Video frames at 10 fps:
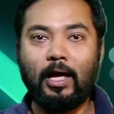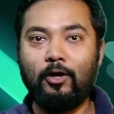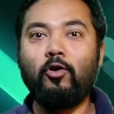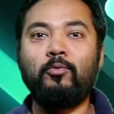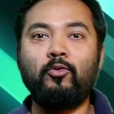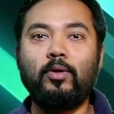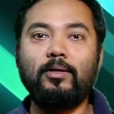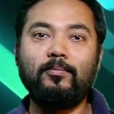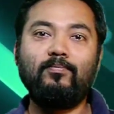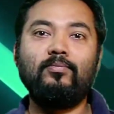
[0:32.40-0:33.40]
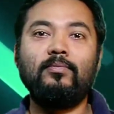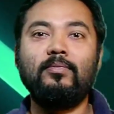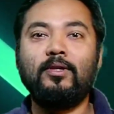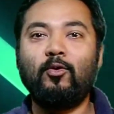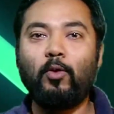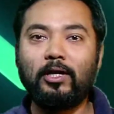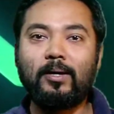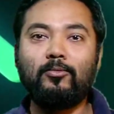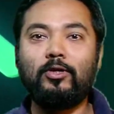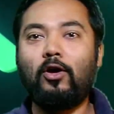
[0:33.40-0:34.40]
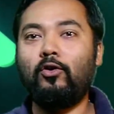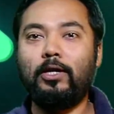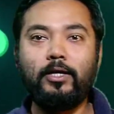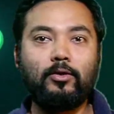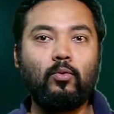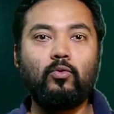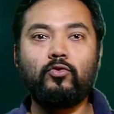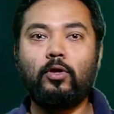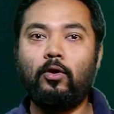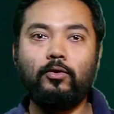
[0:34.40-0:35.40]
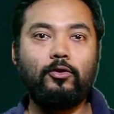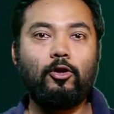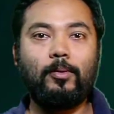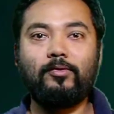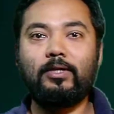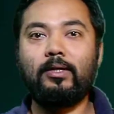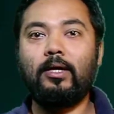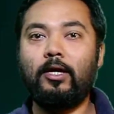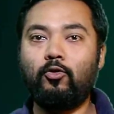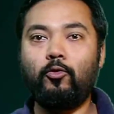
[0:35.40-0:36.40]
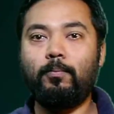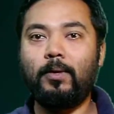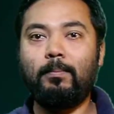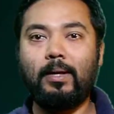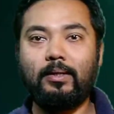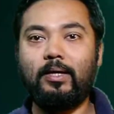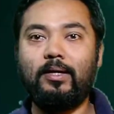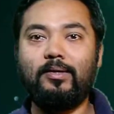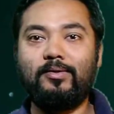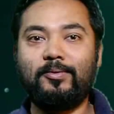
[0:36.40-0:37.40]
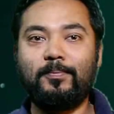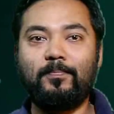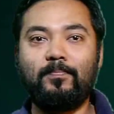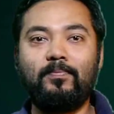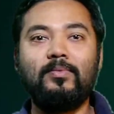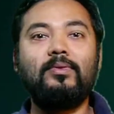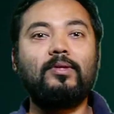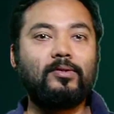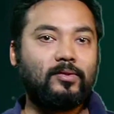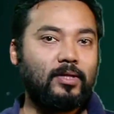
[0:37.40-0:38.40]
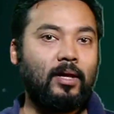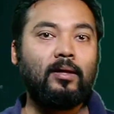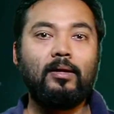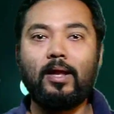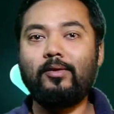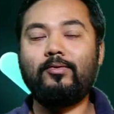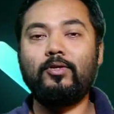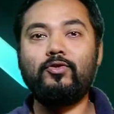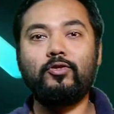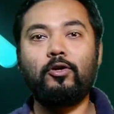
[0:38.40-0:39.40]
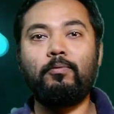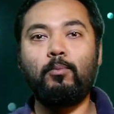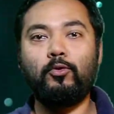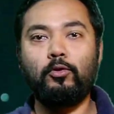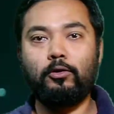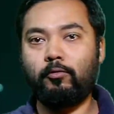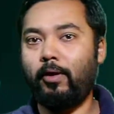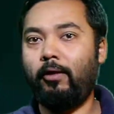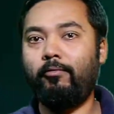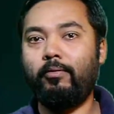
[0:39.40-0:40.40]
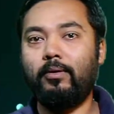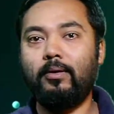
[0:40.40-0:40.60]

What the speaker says: Hello everyone. Welcome to the online course on domestic equipment maintenance. This is the last session of Module 12.